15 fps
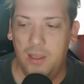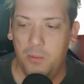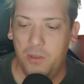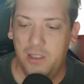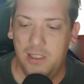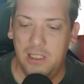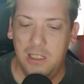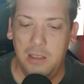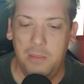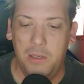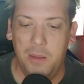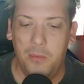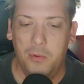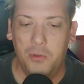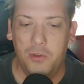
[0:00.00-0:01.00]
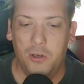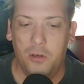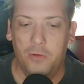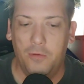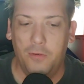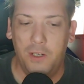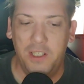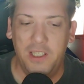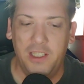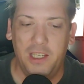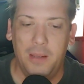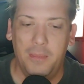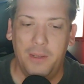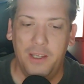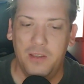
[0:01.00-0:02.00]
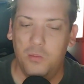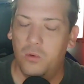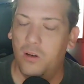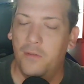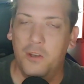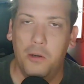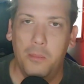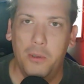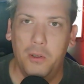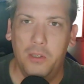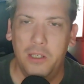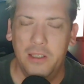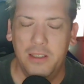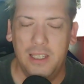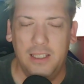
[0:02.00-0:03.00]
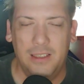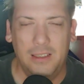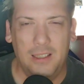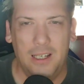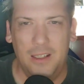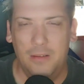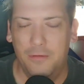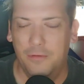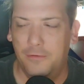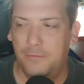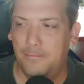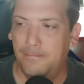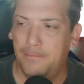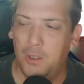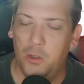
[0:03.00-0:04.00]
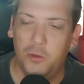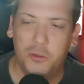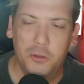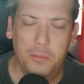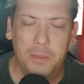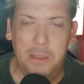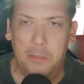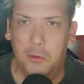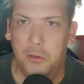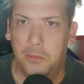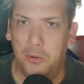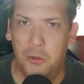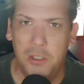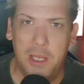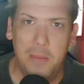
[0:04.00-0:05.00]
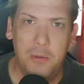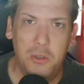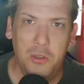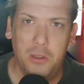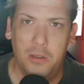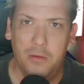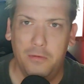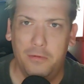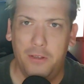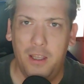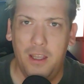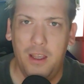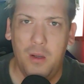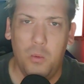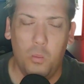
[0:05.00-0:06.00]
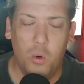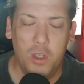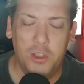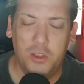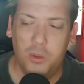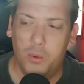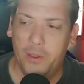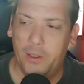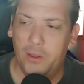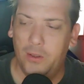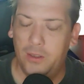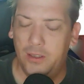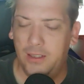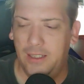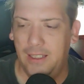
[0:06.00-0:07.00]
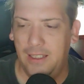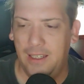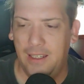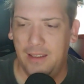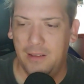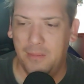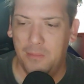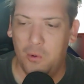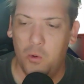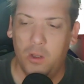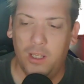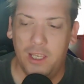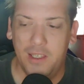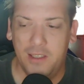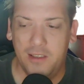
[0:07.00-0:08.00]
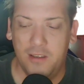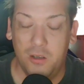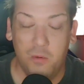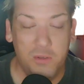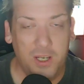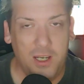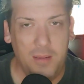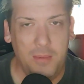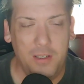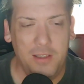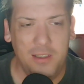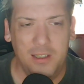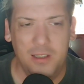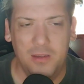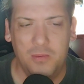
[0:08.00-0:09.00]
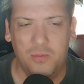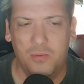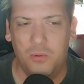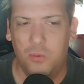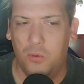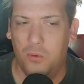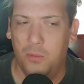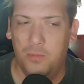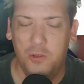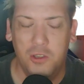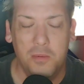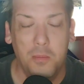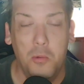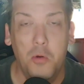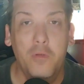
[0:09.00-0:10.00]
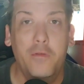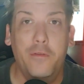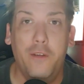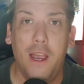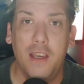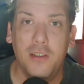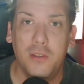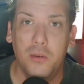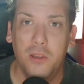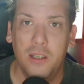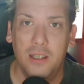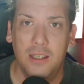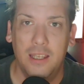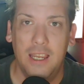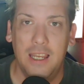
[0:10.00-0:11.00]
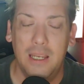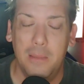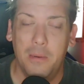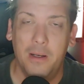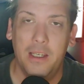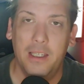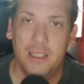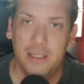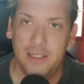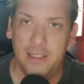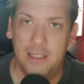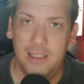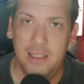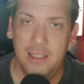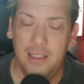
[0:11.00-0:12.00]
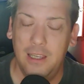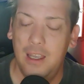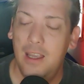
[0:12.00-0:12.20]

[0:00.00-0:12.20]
we see people start freezing up as one of their abilities. They can kind of alter people's perception of what's going on and more or less slow time in a sense, or just move faster than anybody can see.